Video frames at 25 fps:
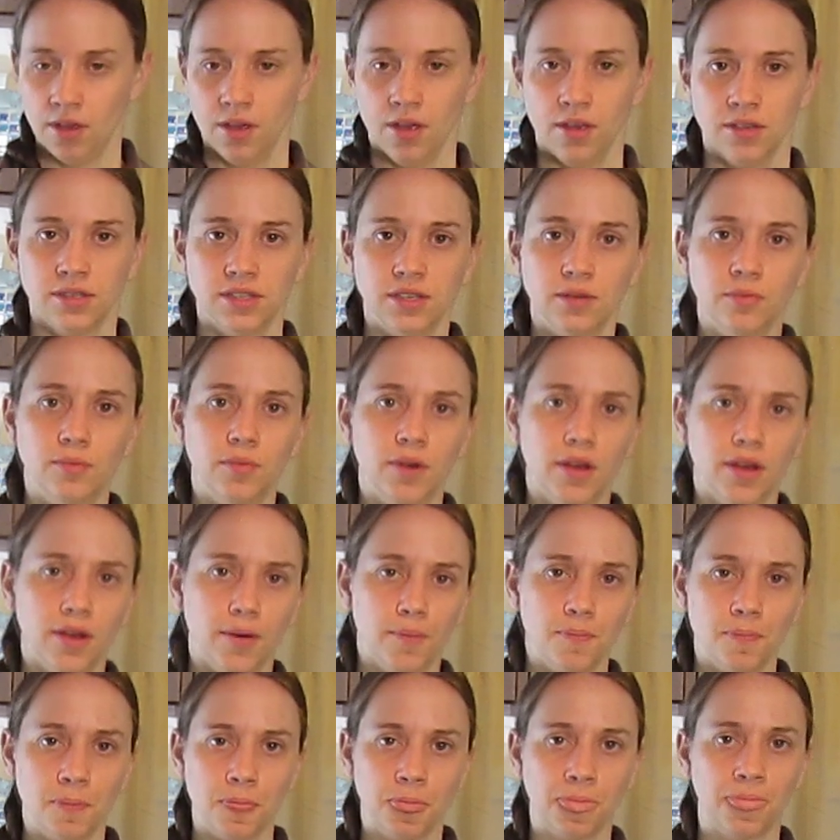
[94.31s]

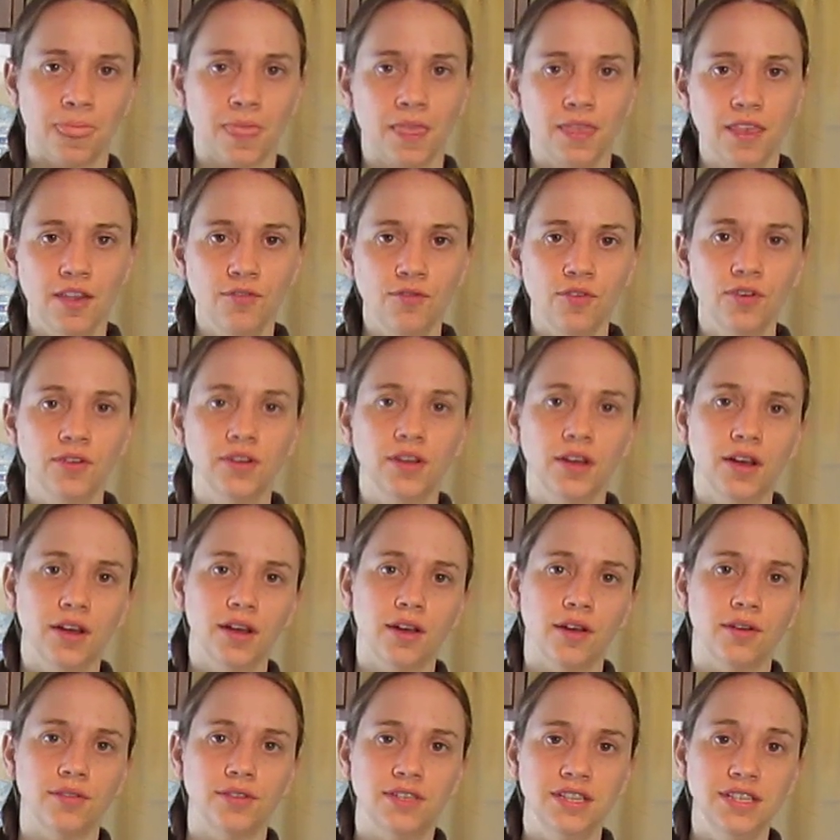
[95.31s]
some different
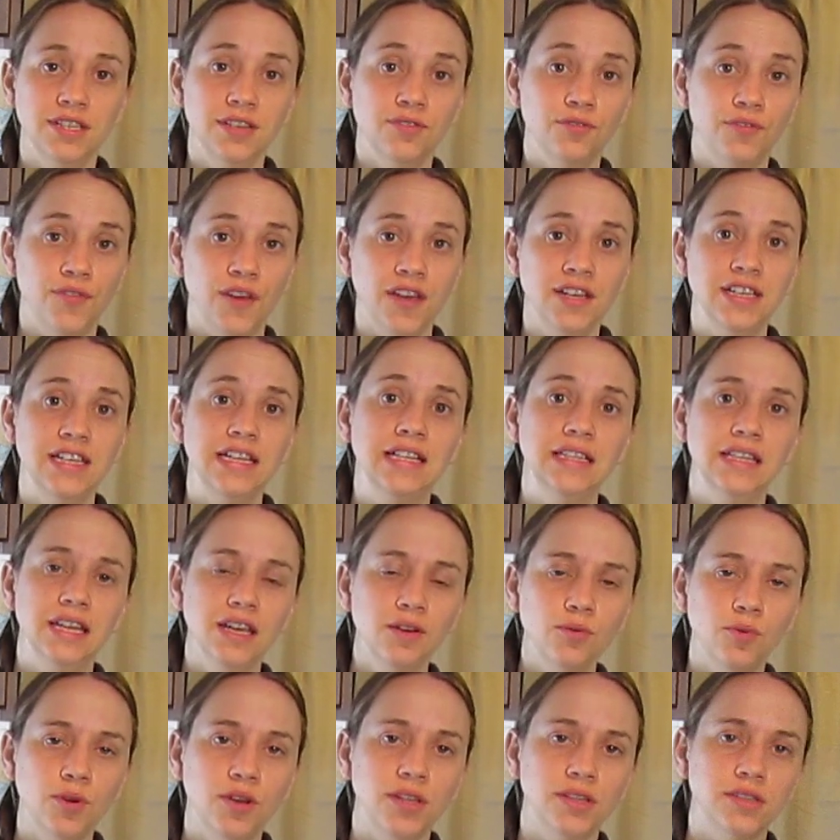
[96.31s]
disinfecting
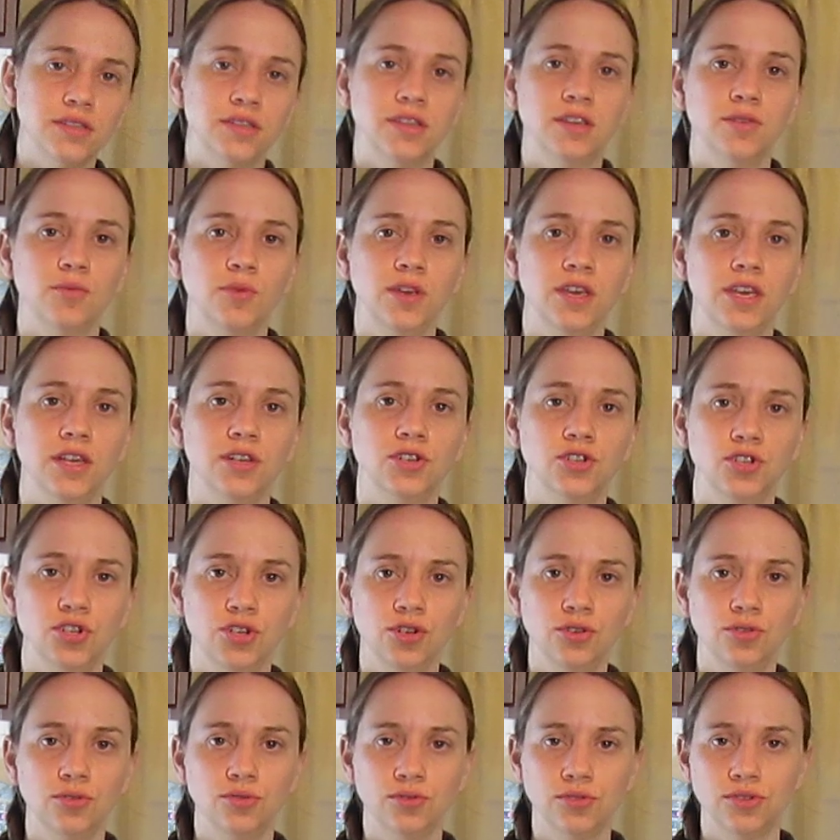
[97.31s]
liquids that we can
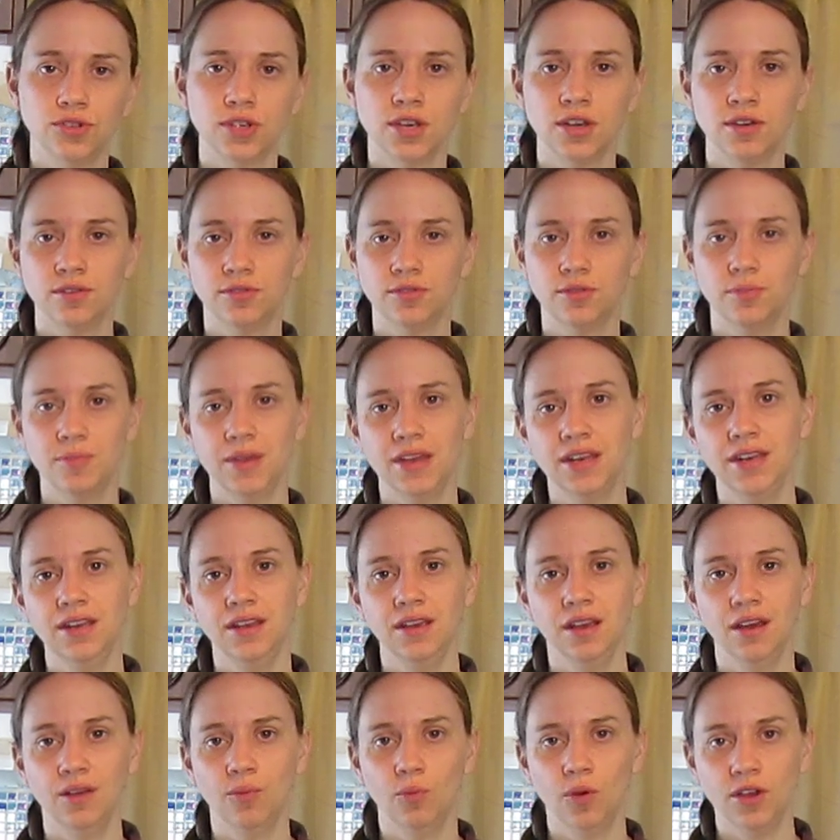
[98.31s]
choose
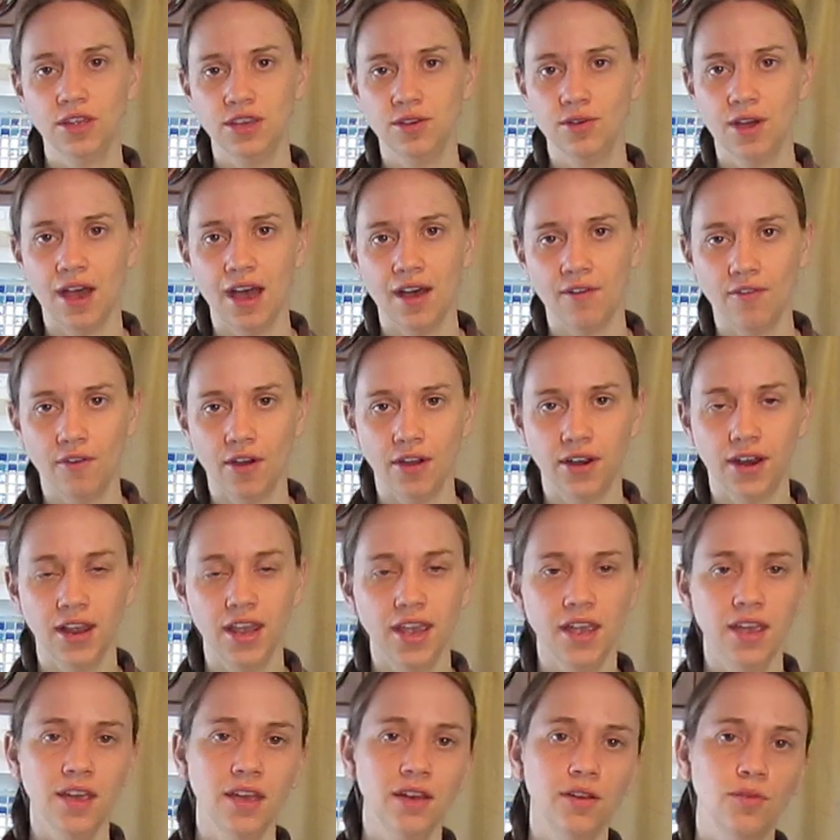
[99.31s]
depending on what you have on
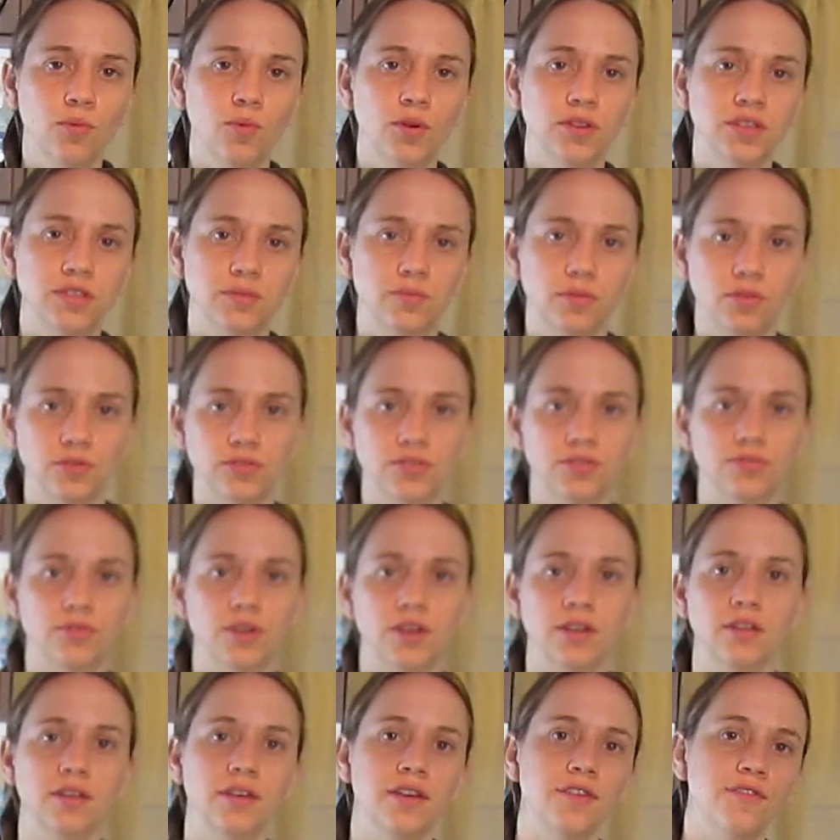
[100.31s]
hand, what's most
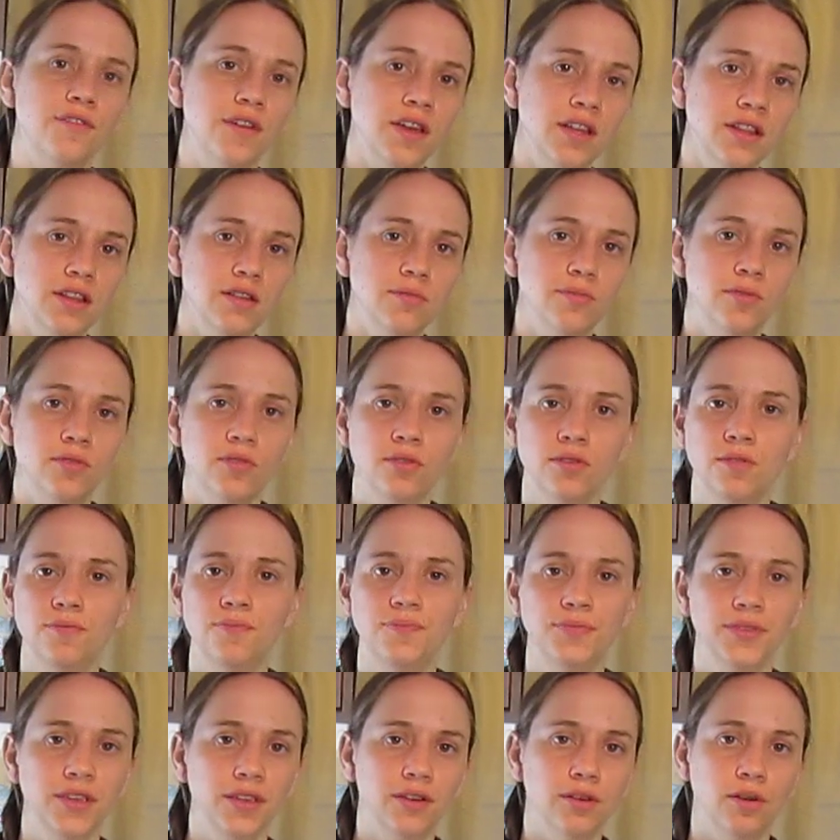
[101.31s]
readily available,
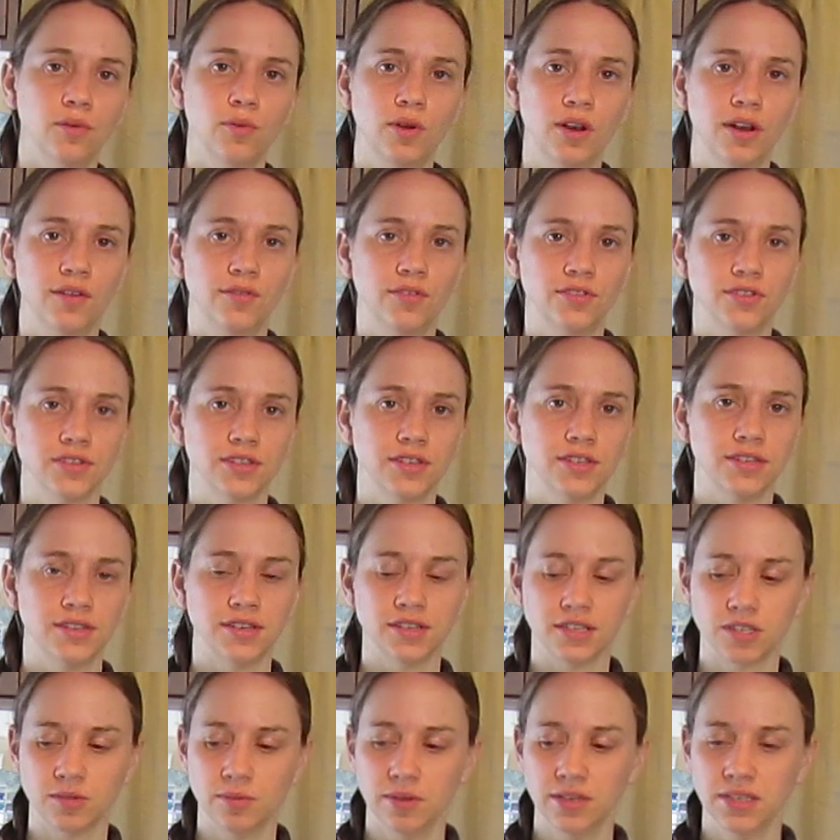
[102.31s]
whatever's least
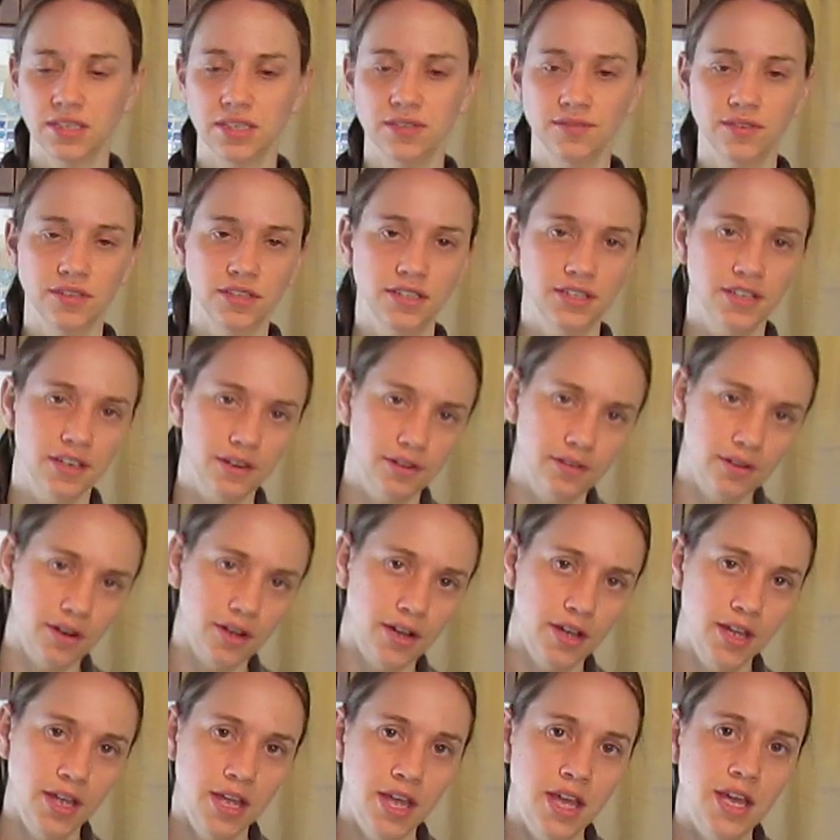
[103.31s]
expensive, etc.